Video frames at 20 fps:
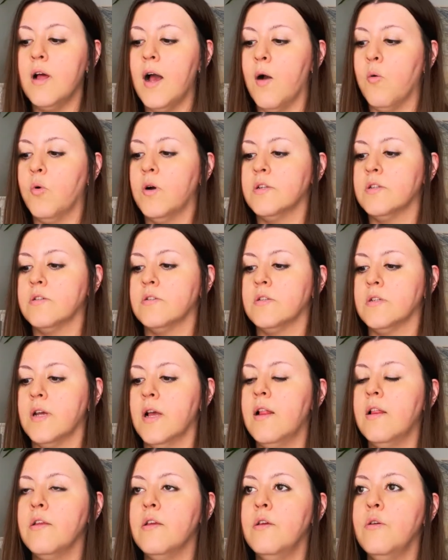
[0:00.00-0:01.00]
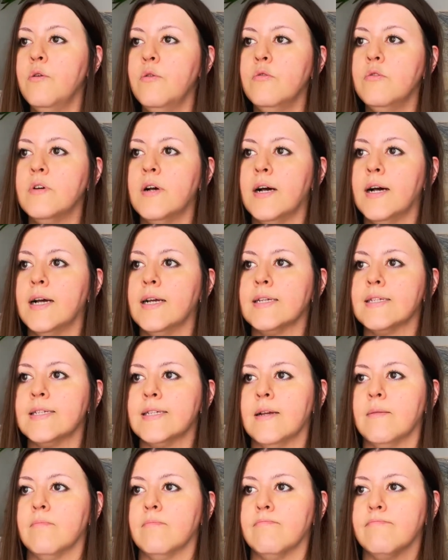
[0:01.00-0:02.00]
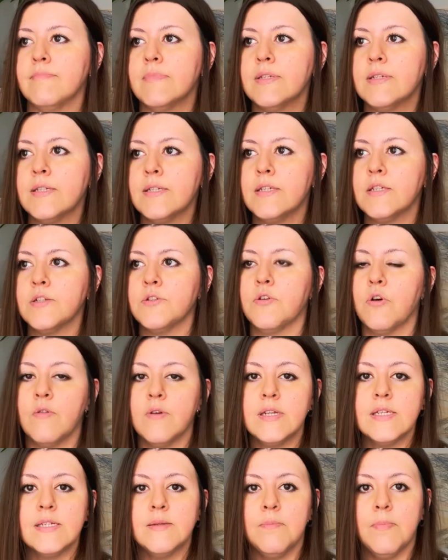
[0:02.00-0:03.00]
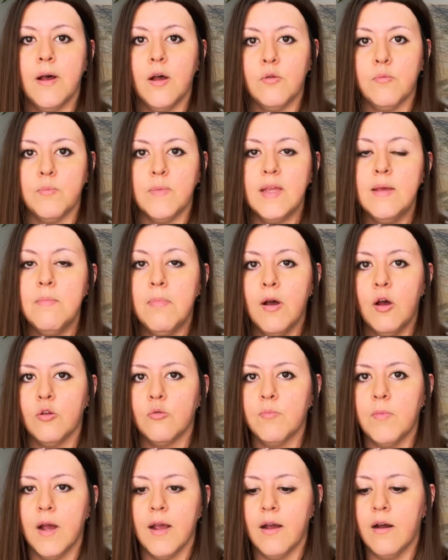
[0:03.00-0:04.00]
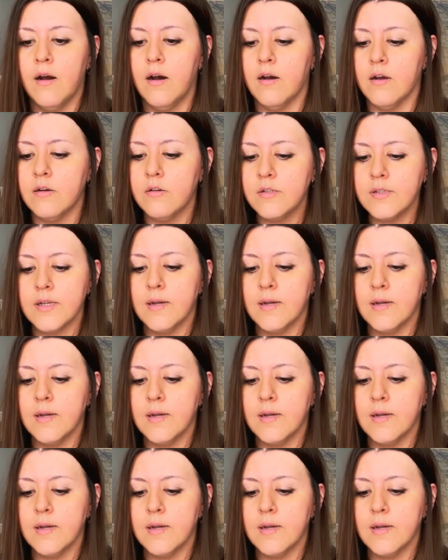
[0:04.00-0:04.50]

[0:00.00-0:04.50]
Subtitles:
I want to tell you some stories about me, about my art,